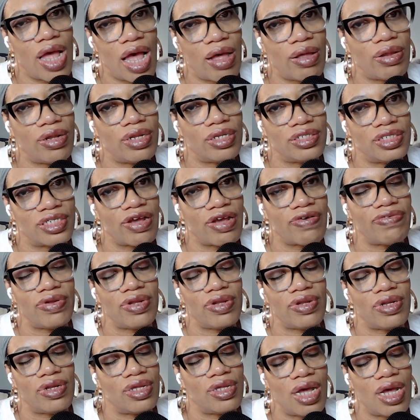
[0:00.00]
I'll
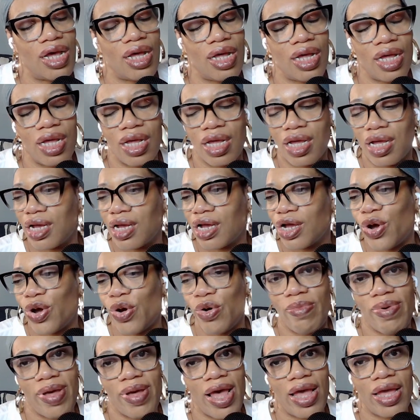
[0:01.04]
definitely uh go
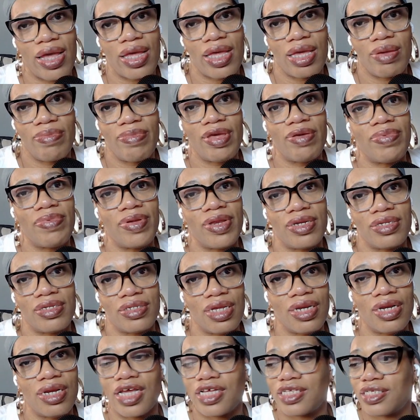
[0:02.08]
back maybe in,
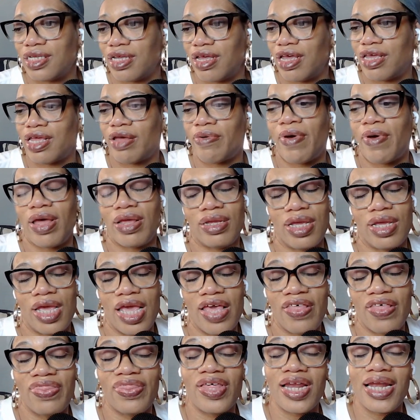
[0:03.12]
in next eh, eh,
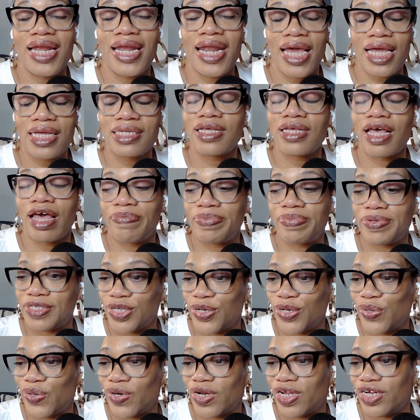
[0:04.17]
in the next
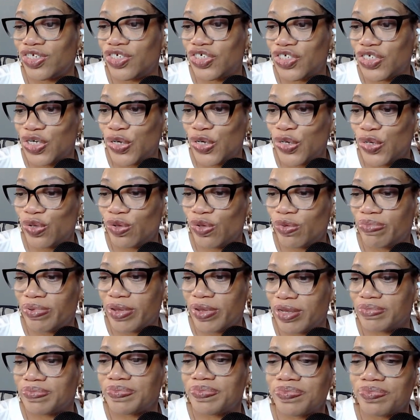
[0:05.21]
episode and show you.
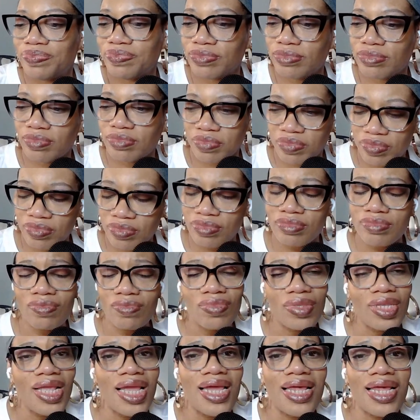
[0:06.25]
But
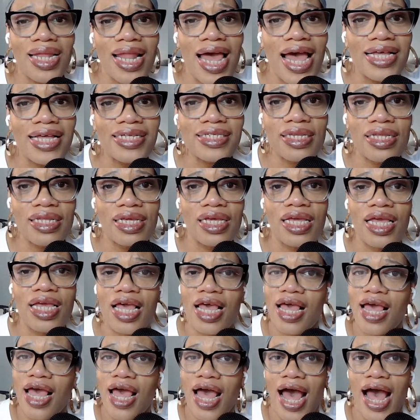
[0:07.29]
lastly,
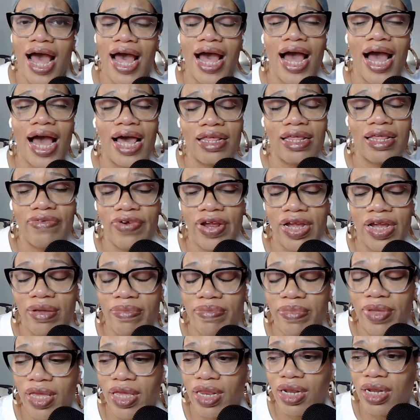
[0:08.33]
I highly
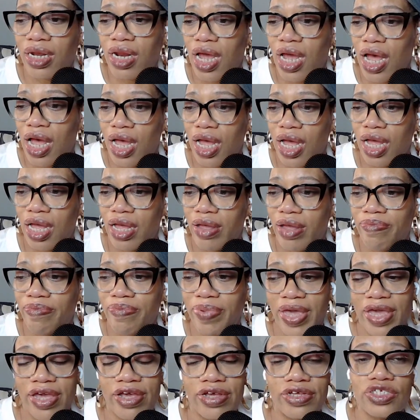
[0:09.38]
recommend uh
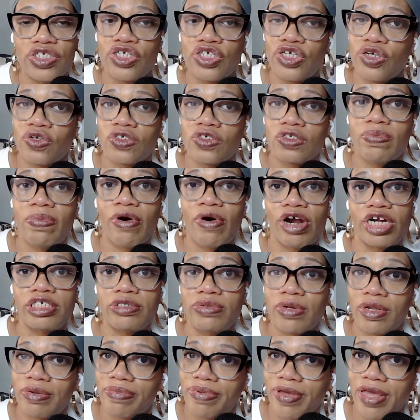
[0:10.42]
bakers use
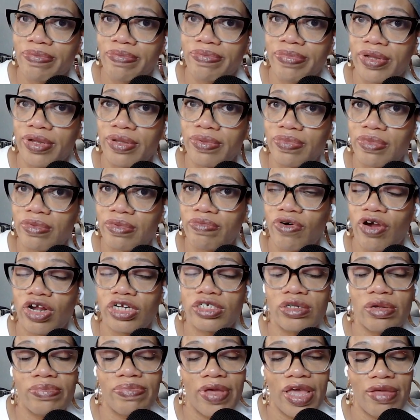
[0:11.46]
parchment paper.
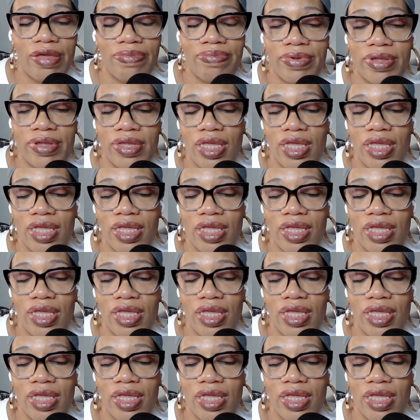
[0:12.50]
Parchment paper